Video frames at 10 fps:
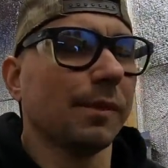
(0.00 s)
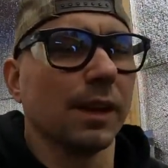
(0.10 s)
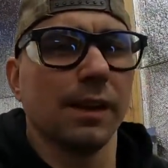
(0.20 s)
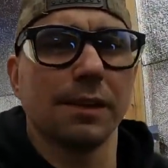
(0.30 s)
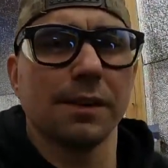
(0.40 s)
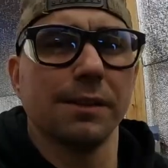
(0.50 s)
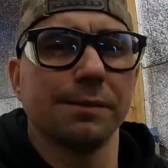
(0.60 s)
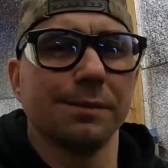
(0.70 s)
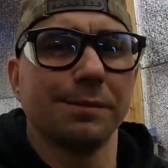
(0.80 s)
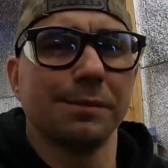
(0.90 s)
I don't know.
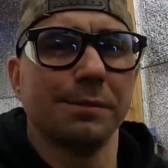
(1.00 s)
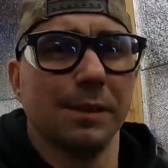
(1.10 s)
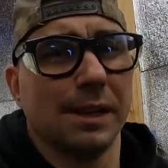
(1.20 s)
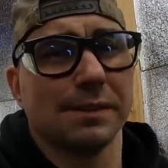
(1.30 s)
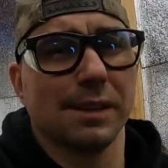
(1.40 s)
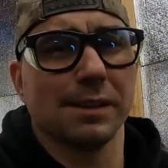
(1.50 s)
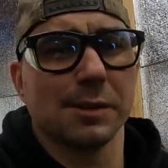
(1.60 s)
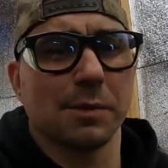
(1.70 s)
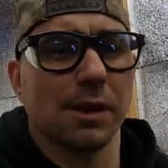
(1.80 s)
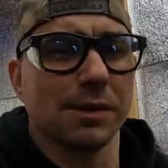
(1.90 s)
That's not this
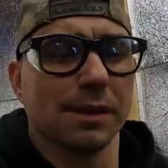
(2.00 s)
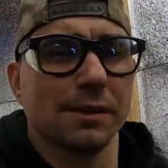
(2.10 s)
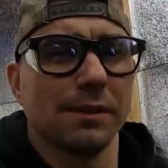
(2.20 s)
project.